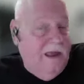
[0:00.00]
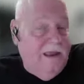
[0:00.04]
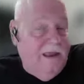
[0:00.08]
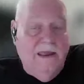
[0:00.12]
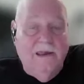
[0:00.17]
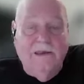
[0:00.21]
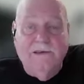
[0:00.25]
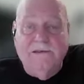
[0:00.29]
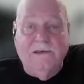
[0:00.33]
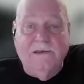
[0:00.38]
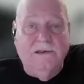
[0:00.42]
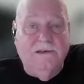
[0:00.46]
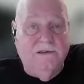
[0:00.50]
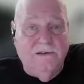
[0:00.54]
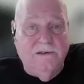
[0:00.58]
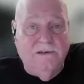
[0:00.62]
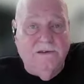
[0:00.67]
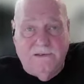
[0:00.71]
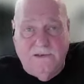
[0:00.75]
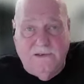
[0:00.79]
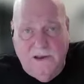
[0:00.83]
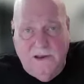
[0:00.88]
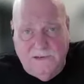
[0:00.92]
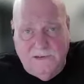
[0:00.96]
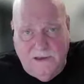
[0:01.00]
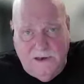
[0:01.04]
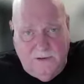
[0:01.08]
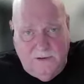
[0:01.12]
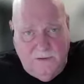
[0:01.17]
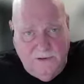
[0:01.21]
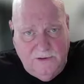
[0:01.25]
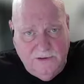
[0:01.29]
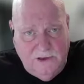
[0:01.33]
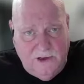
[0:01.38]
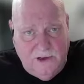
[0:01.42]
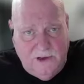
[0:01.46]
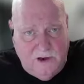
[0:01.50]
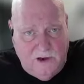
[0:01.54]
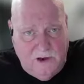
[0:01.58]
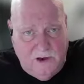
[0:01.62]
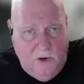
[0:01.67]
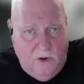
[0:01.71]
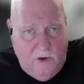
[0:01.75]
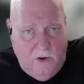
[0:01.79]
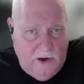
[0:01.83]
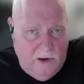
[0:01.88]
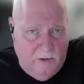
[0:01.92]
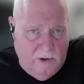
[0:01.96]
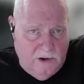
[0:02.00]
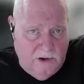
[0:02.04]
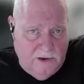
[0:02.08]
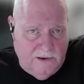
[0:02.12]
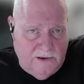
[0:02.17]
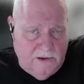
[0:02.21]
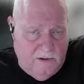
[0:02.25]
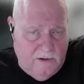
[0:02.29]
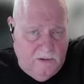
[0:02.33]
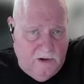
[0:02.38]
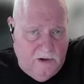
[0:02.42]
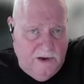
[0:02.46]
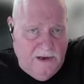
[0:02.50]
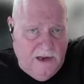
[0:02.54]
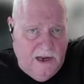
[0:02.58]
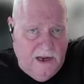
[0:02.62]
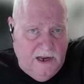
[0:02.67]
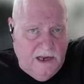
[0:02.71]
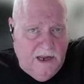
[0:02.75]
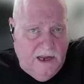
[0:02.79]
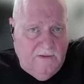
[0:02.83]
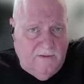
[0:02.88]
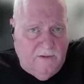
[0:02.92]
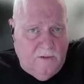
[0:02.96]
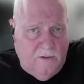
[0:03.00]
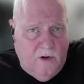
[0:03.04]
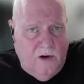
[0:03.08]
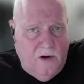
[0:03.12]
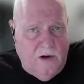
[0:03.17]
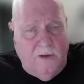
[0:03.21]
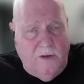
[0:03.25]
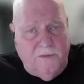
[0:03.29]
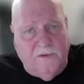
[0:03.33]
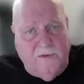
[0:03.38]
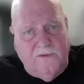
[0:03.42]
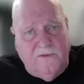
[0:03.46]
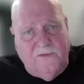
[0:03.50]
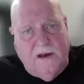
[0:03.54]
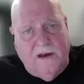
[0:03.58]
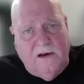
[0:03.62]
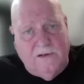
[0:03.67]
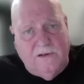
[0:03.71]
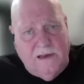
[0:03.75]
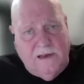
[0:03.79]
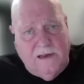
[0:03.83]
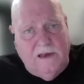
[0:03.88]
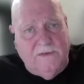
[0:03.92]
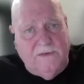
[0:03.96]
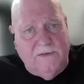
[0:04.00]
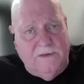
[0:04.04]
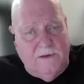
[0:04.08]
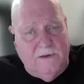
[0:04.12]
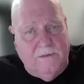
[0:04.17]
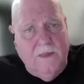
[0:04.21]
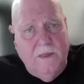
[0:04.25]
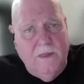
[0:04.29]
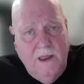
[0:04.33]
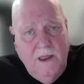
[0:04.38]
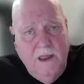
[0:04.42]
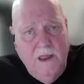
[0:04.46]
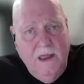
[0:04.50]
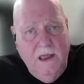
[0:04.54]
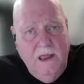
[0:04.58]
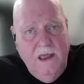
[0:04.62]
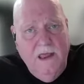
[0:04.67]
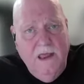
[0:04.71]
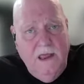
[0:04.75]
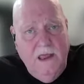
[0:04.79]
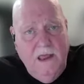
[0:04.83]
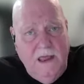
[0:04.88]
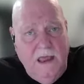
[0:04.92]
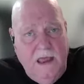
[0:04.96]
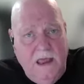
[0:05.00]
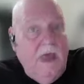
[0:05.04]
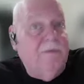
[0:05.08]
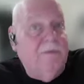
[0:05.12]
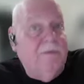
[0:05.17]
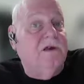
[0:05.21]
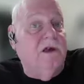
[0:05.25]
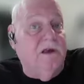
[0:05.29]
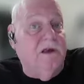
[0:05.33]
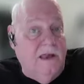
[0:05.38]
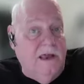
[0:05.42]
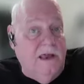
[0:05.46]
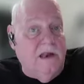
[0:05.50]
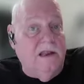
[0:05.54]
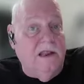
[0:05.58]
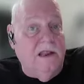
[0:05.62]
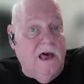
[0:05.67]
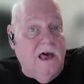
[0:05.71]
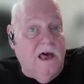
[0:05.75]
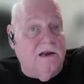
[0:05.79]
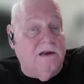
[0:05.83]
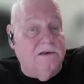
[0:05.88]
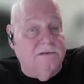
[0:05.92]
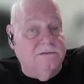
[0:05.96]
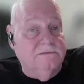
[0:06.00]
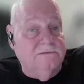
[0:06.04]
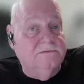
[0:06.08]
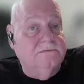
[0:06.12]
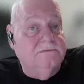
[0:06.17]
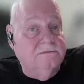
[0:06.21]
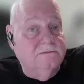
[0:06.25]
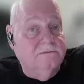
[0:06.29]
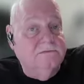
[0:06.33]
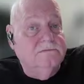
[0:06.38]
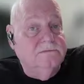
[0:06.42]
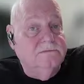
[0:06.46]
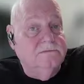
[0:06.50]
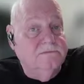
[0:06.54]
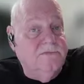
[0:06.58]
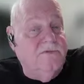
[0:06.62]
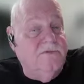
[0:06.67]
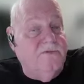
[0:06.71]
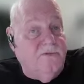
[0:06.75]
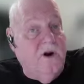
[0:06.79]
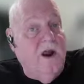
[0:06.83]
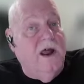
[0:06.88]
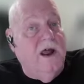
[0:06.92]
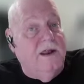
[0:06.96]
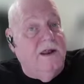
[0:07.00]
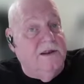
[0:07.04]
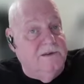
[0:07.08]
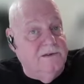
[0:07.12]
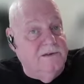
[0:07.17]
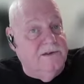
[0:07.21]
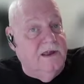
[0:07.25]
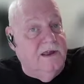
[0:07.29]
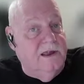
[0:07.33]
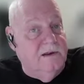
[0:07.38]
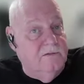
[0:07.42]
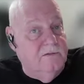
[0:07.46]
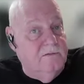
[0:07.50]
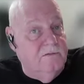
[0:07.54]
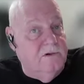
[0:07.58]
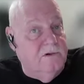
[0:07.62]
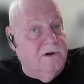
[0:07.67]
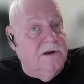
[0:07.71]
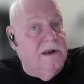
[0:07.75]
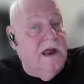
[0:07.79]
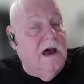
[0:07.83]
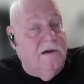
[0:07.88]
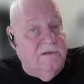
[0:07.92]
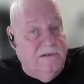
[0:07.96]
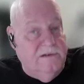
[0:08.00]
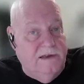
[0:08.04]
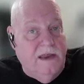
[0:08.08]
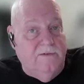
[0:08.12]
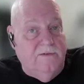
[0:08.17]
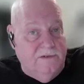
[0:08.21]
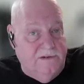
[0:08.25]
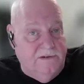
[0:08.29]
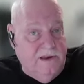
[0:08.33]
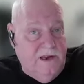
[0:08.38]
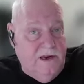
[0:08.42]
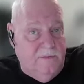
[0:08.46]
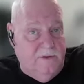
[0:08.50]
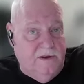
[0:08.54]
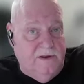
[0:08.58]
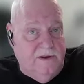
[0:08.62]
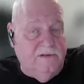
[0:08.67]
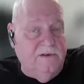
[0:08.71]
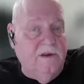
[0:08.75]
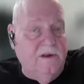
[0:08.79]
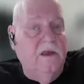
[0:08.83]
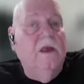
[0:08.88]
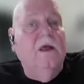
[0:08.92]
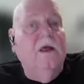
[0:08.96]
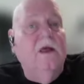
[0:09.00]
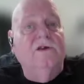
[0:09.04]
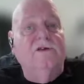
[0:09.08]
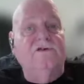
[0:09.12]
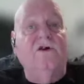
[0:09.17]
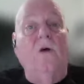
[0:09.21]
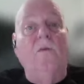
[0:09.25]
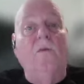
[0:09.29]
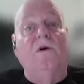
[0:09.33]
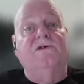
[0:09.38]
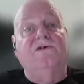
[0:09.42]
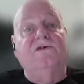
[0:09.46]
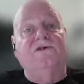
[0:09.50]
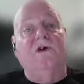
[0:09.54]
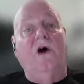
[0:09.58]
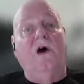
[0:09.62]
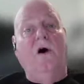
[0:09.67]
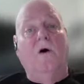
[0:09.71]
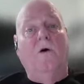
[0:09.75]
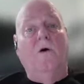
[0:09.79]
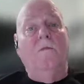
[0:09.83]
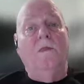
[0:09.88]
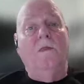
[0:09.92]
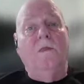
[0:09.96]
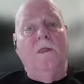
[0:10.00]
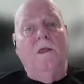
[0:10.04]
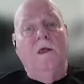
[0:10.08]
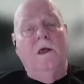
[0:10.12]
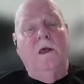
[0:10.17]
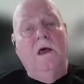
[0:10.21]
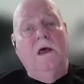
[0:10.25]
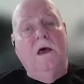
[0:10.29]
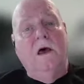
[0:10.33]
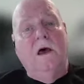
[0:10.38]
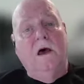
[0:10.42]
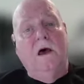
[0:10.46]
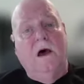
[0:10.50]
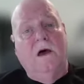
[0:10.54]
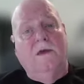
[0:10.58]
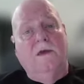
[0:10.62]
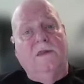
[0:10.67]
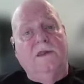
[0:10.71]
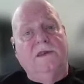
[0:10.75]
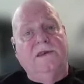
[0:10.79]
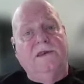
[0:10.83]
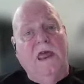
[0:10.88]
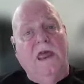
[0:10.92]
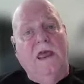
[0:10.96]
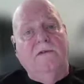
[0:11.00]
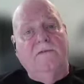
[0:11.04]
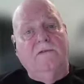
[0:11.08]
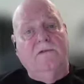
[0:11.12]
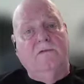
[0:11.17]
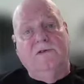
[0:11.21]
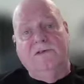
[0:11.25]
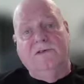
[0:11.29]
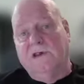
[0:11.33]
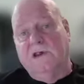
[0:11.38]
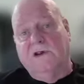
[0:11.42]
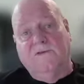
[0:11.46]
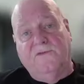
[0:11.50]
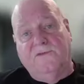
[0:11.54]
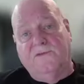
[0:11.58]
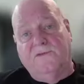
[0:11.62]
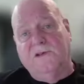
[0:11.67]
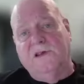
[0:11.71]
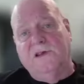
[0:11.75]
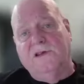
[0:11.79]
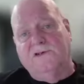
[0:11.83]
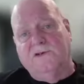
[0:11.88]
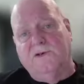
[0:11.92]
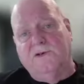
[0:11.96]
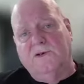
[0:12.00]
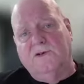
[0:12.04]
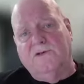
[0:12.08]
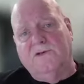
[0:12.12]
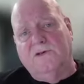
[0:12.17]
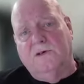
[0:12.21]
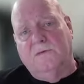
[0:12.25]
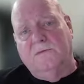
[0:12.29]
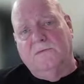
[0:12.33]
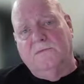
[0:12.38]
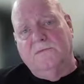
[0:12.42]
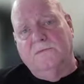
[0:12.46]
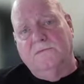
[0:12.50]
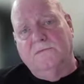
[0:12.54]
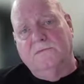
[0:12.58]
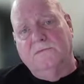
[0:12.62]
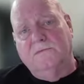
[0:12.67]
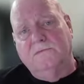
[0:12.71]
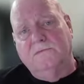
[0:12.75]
I guess he just thought that it wasn't going to go anywhere until one day David woke up and found out that Absalom had a lot of friends that were now David's enemies. So much so that David was going to flee Jerusalem.